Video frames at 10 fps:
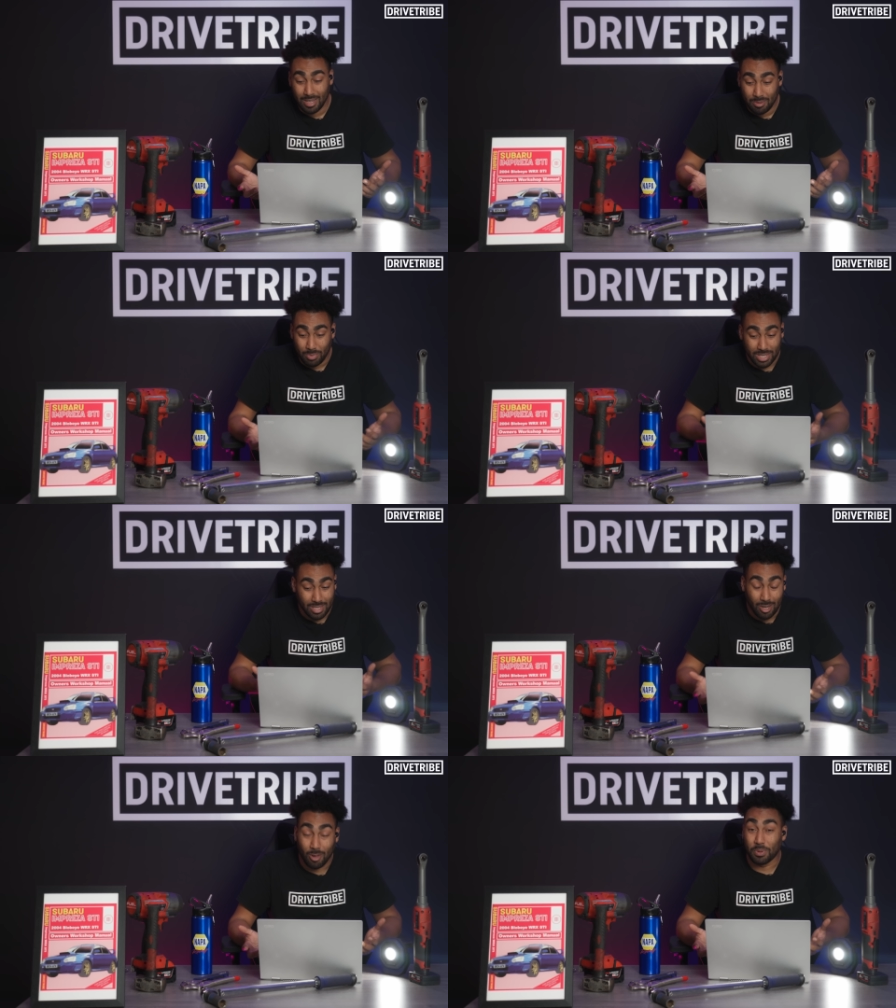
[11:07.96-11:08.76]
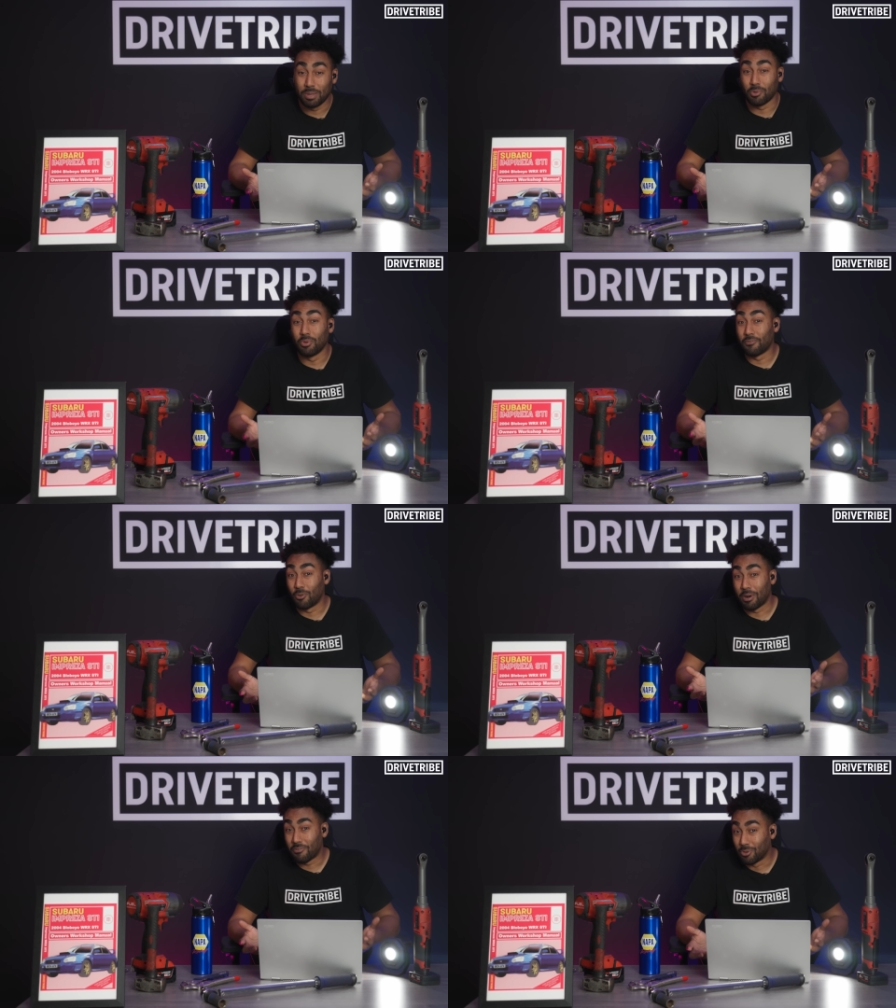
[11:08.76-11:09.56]
But a lot of people with
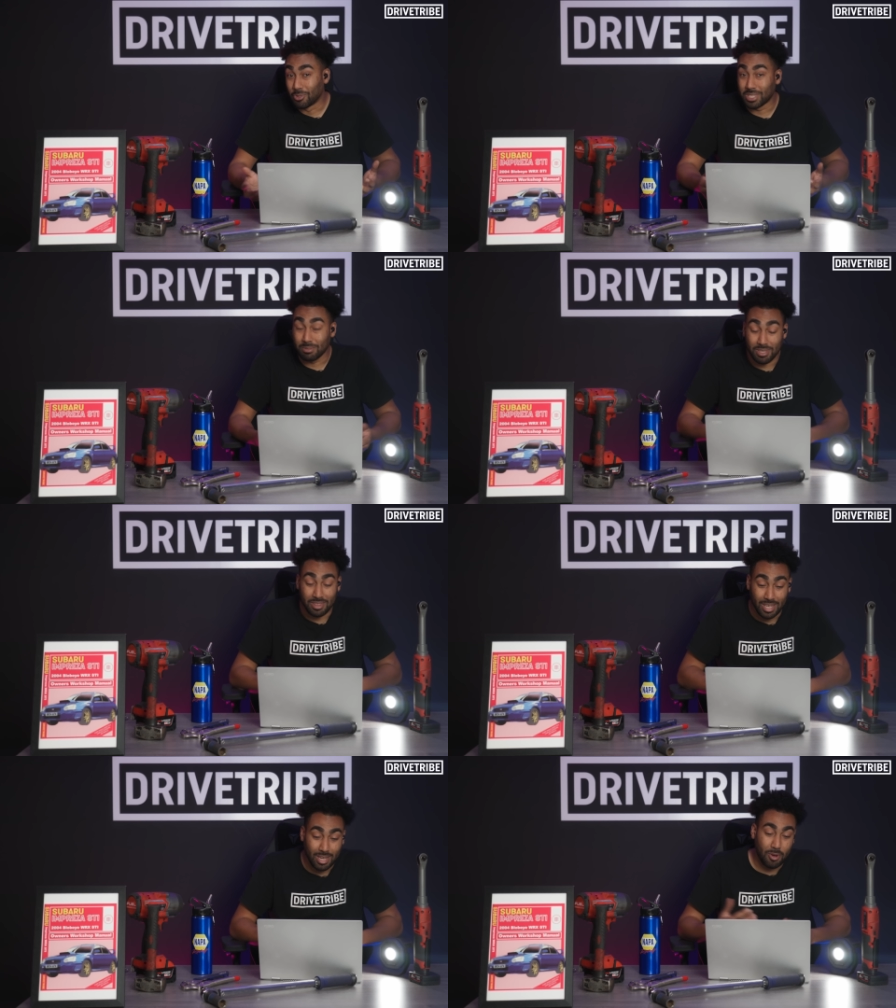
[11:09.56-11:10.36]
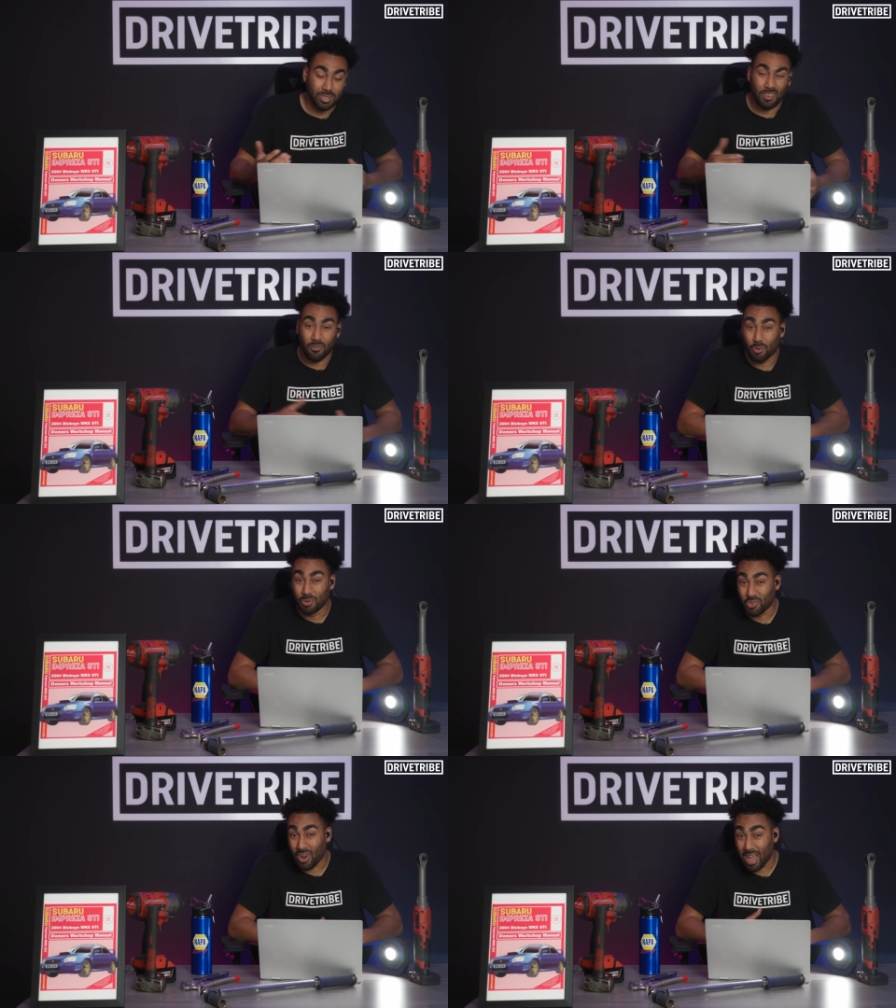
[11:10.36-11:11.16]
4x4 seem to think, oh, it's a
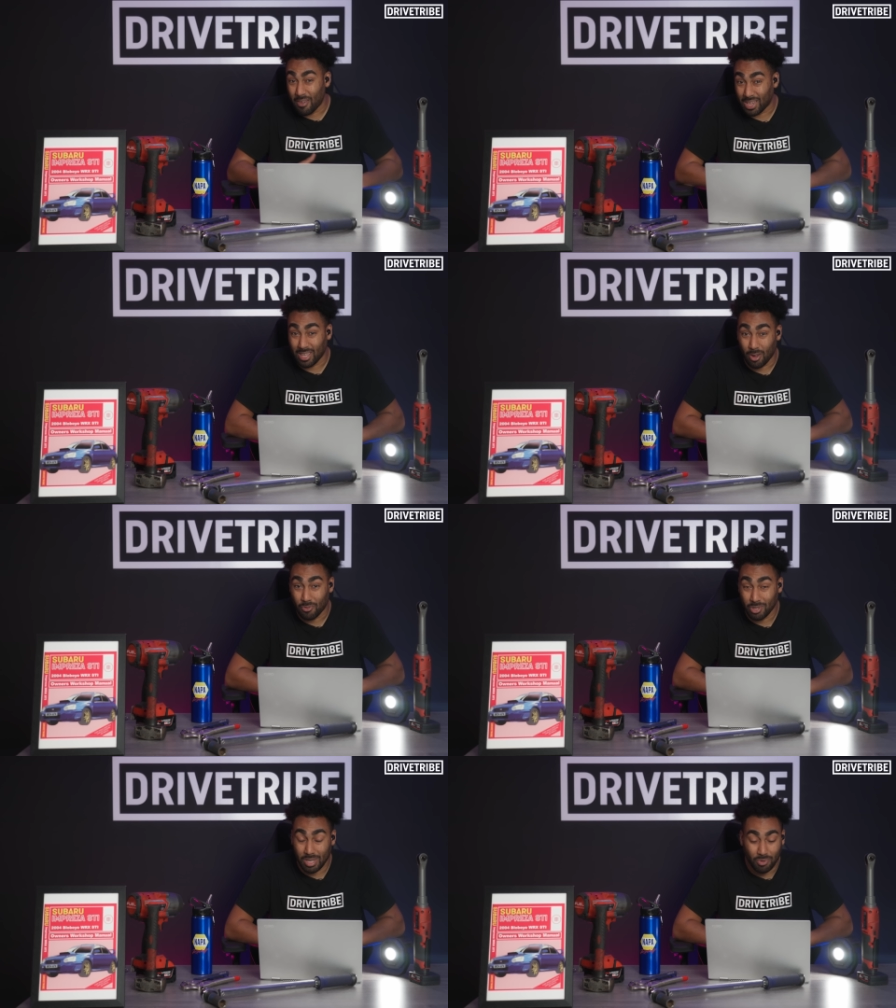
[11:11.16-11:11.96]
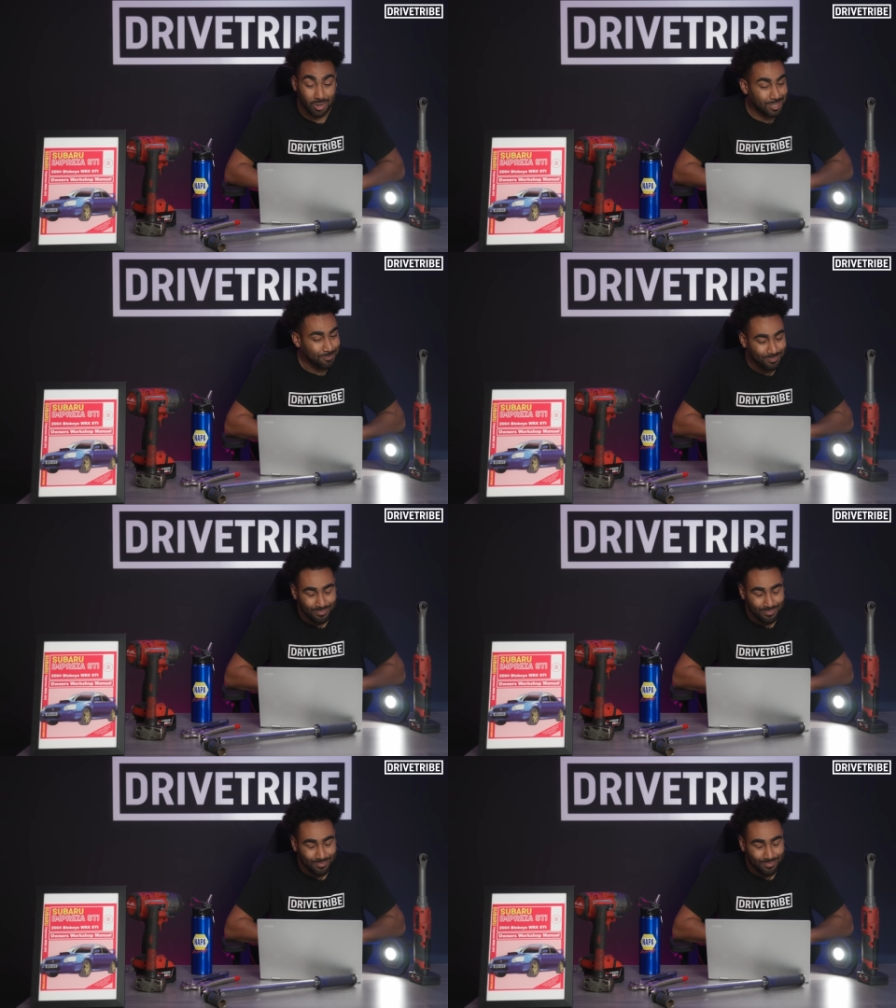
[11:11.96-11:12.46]
four-wheel drive, it can go through deep water.